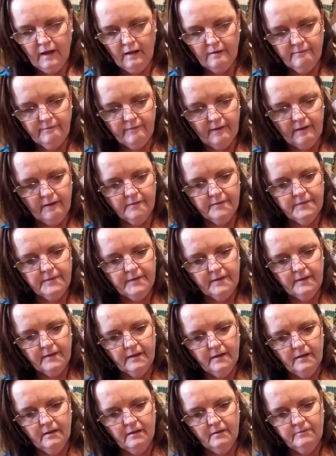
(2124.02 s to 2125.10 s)
I found
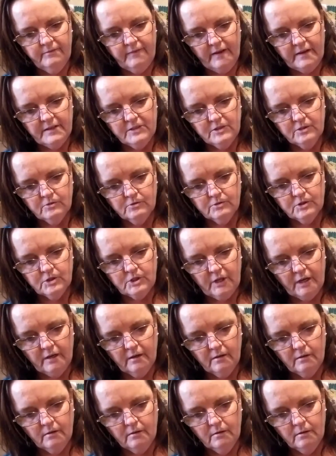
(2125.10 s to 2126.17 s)
the uh, facial
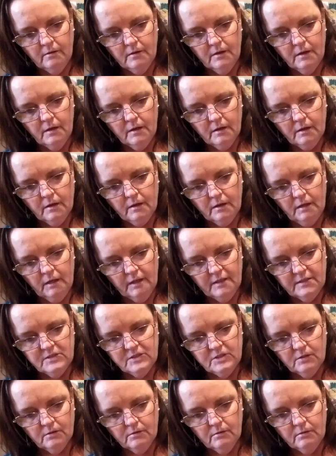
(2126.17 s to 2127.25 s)
gel
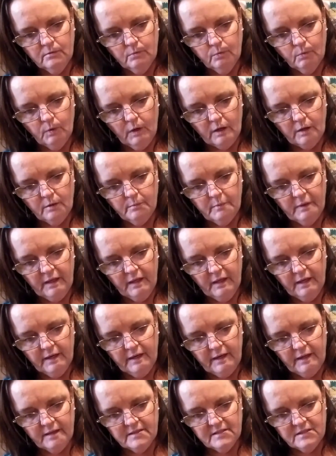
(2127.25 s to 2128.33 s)
cleanser,
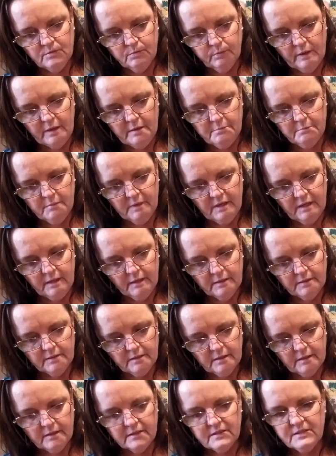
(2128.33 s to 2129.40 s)
watermelon and sweet
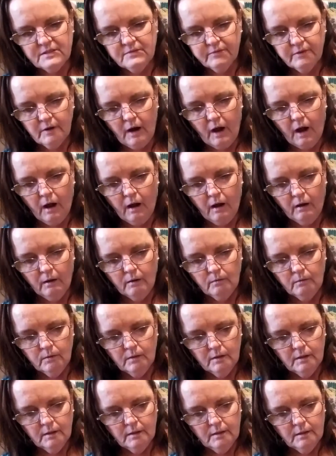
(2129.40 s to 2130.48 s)
mint. It's for
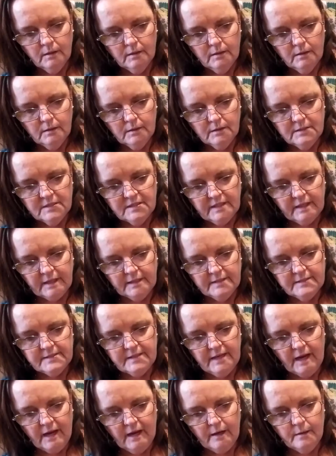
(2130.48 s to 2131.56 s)
all
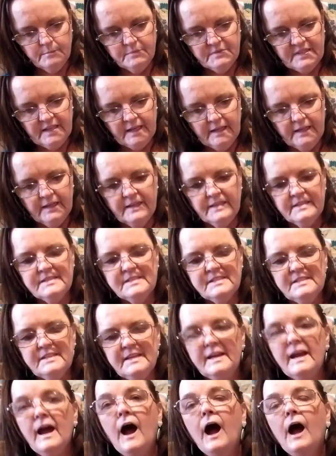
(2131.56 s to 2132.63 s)
skin types and it's
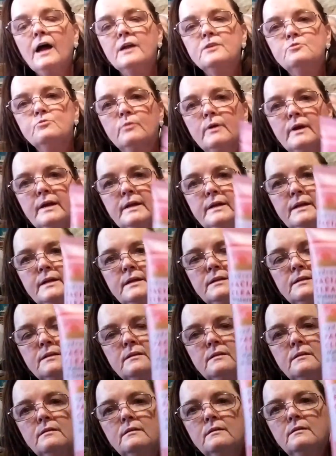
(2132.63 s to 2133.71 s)

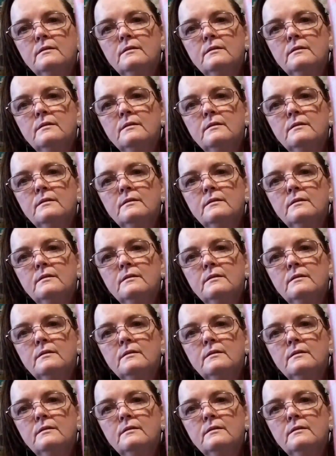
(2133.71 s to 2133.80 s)
dehydrating.